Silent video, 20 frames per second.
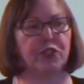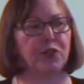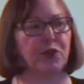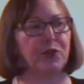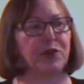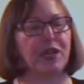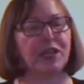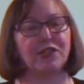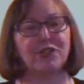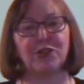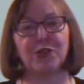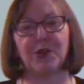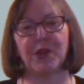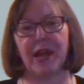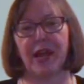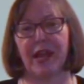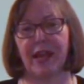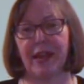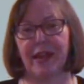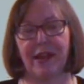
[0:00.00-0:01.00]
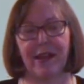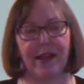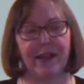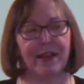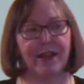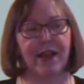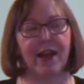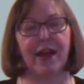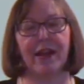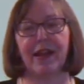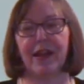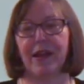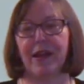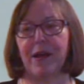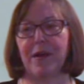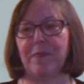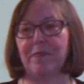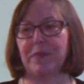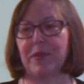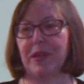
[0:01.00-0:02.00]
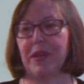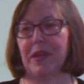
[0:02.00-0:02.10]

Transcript: You know, yesterday I got um,